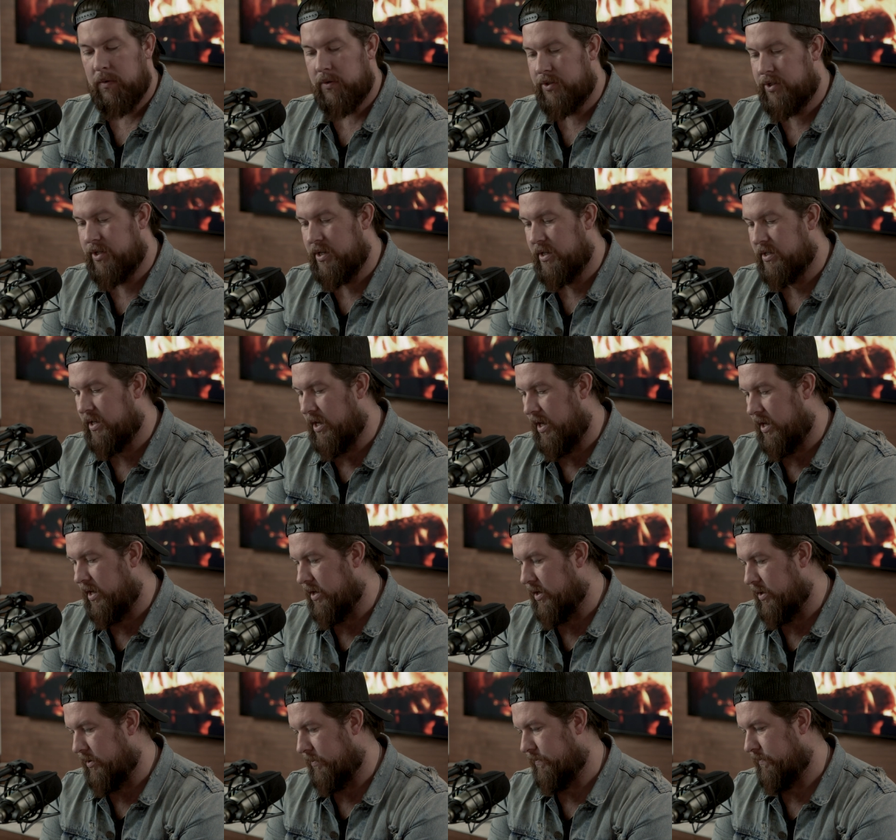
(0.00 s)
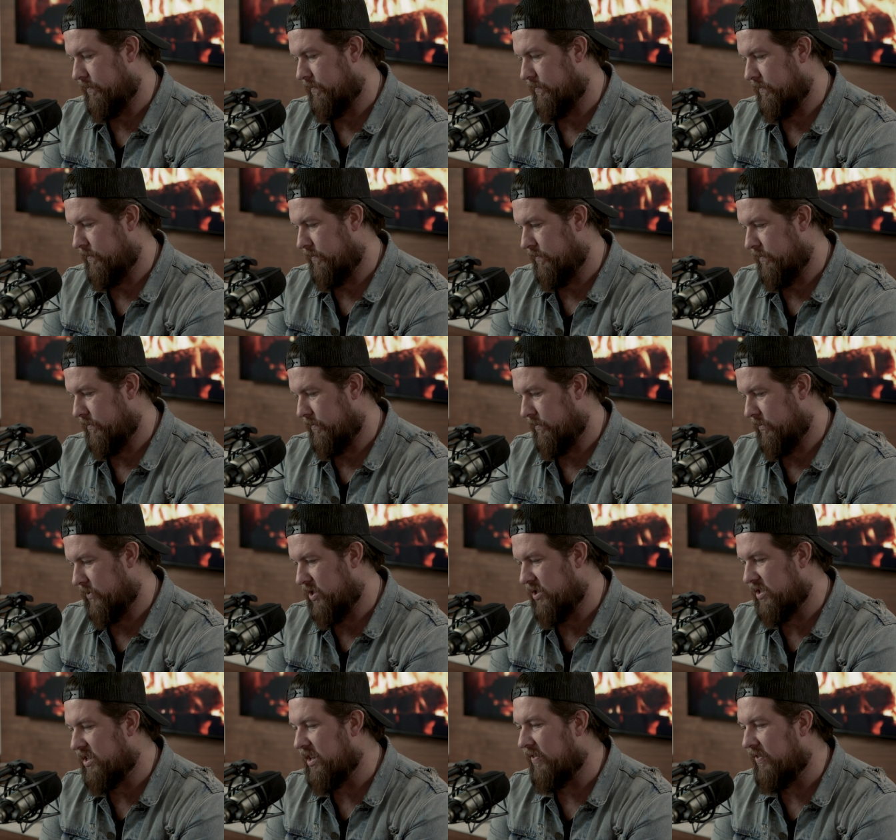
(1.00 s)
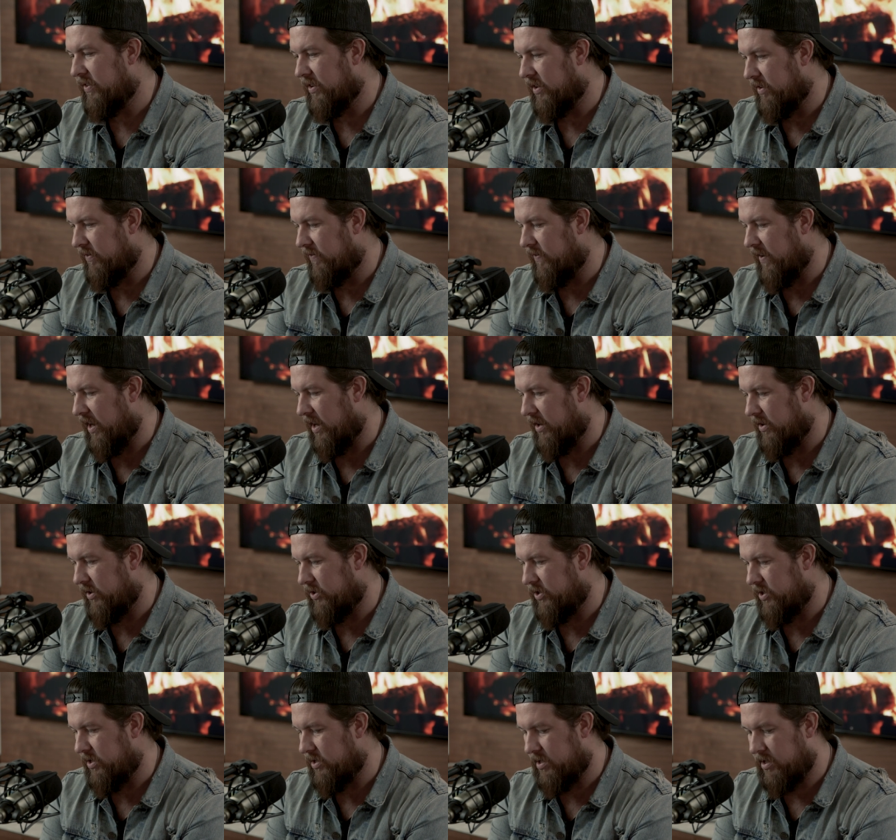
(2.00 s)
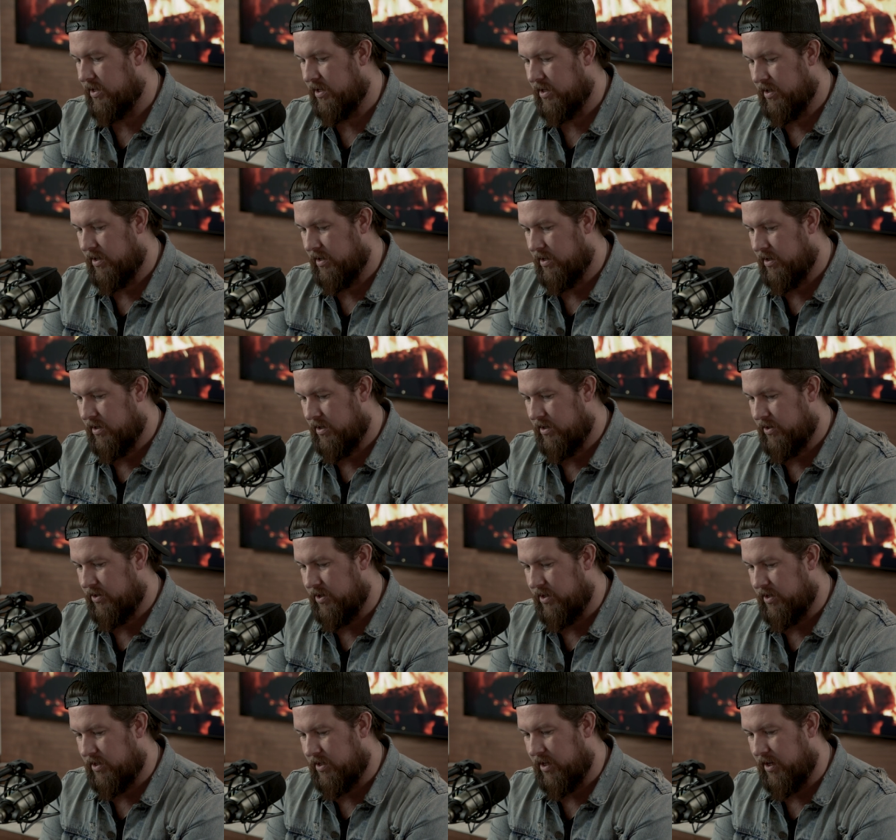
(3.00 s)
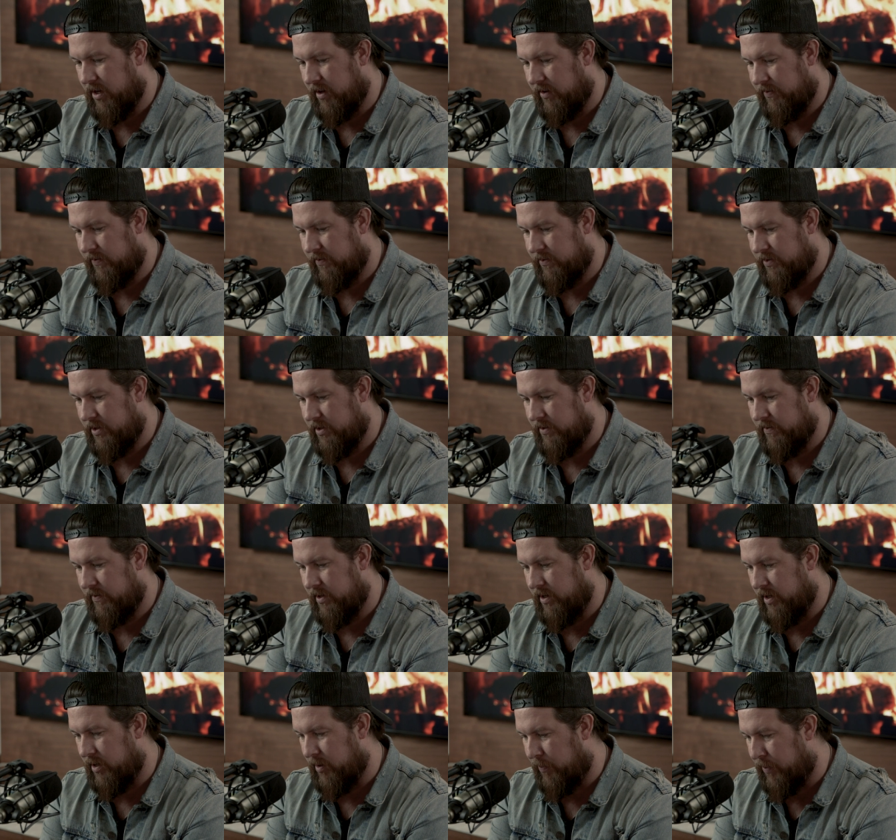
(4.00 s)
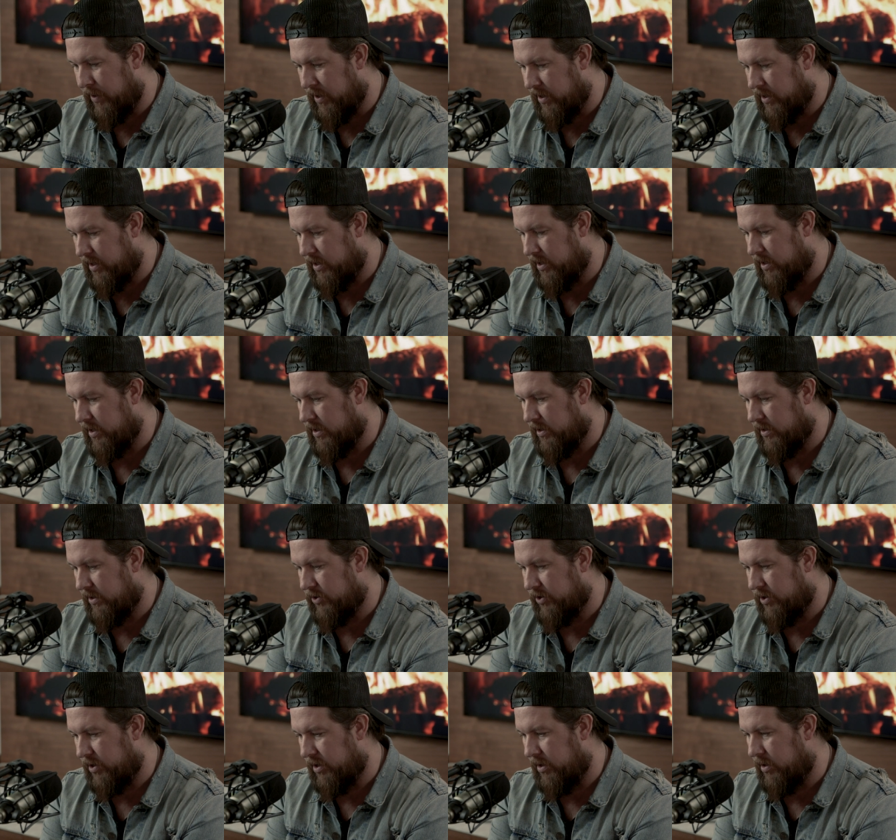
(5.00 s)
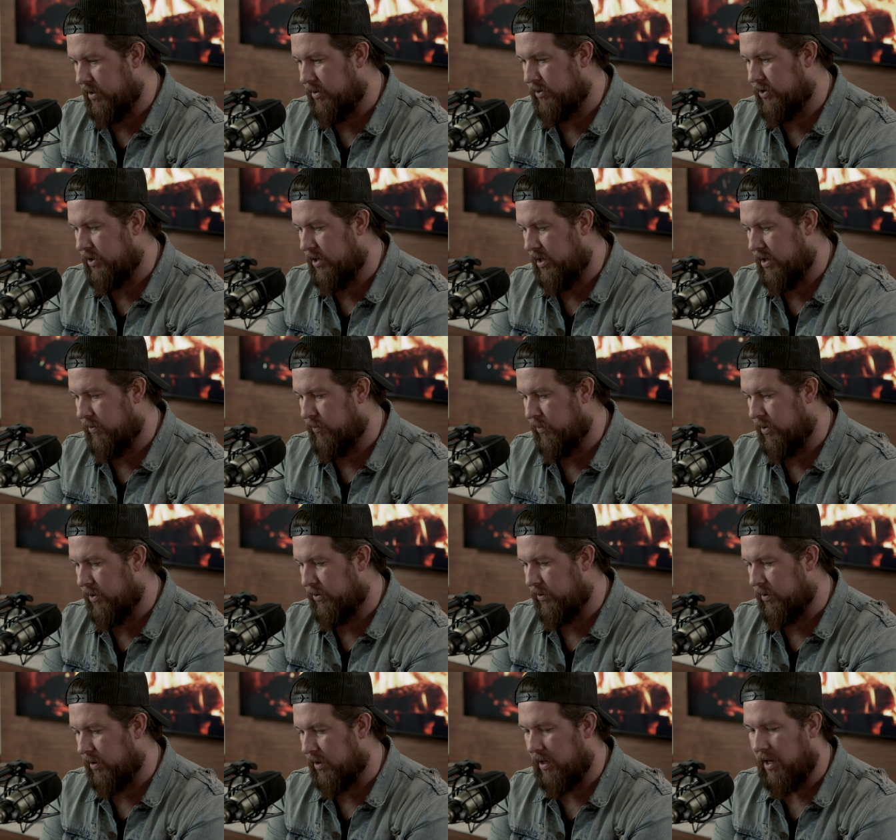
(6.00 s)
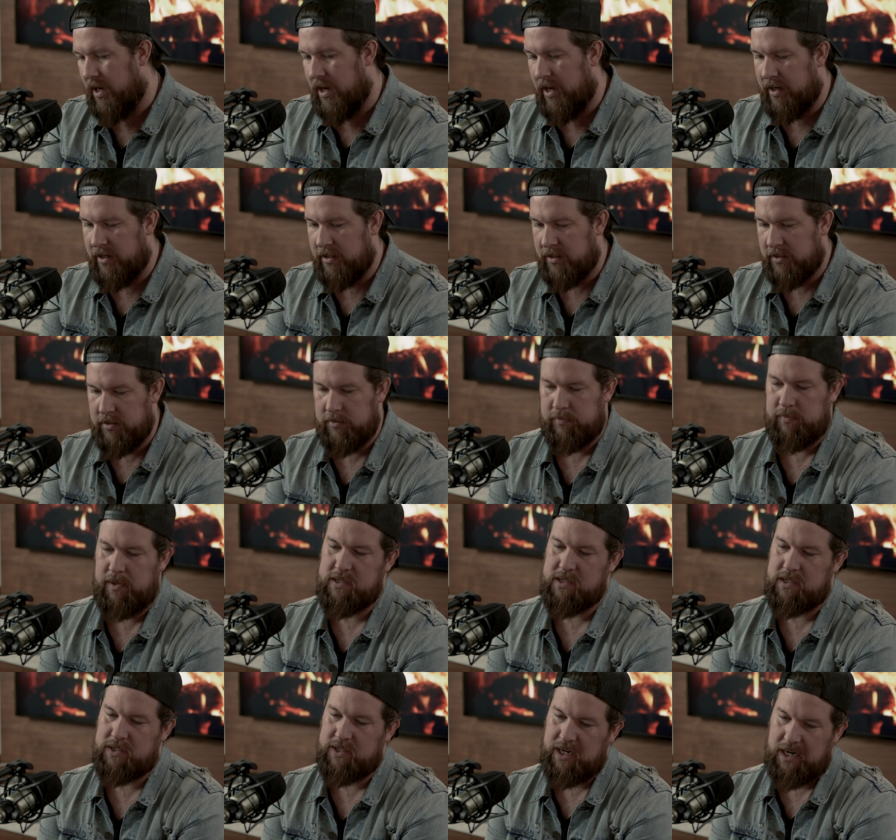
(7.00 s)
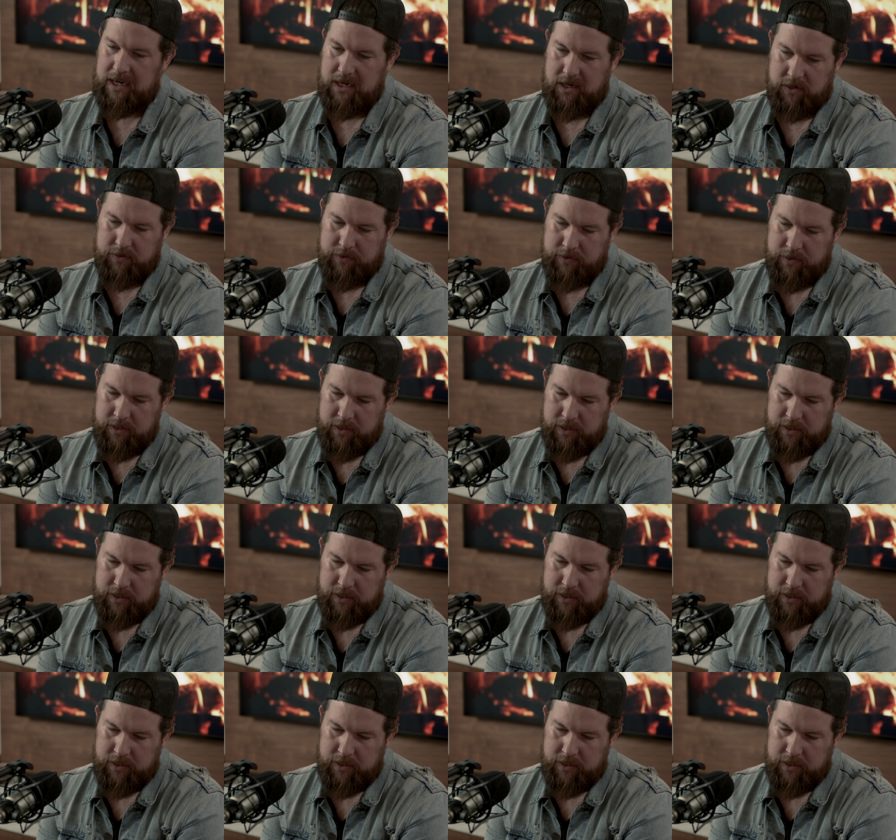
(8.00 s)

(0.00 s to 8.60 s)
Well she's a um, she's definitely a fighter. She's she's tough, she's independent. She she went through a lot um, as a child,